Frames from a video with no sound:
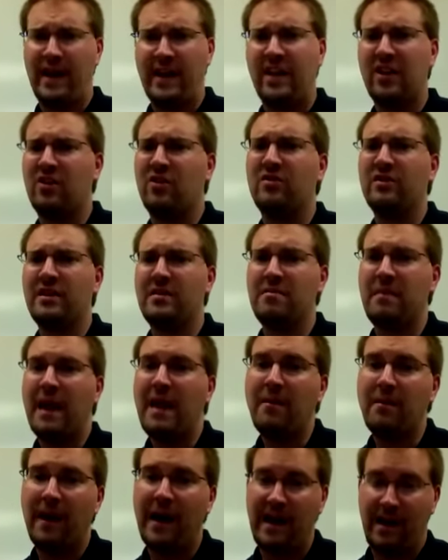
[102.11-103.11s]
I can only
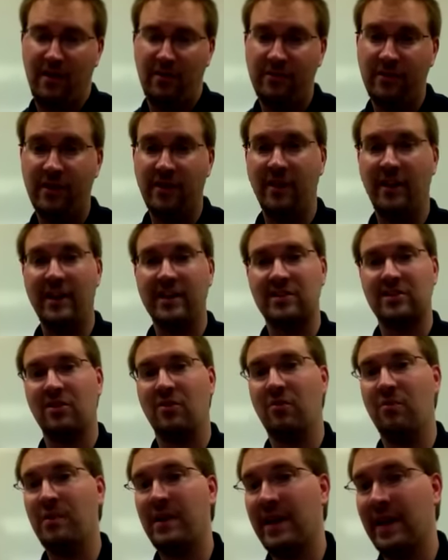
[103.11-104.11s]
make my alveoli
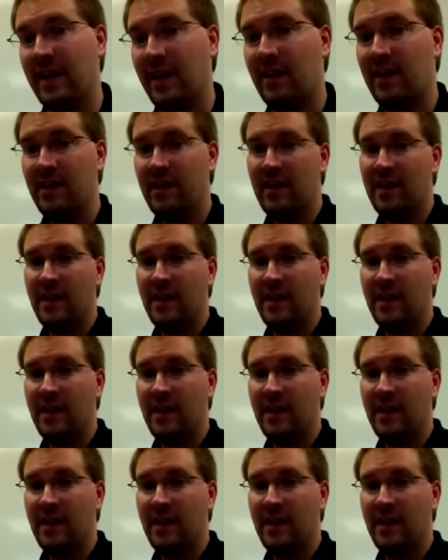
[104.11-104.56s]
so big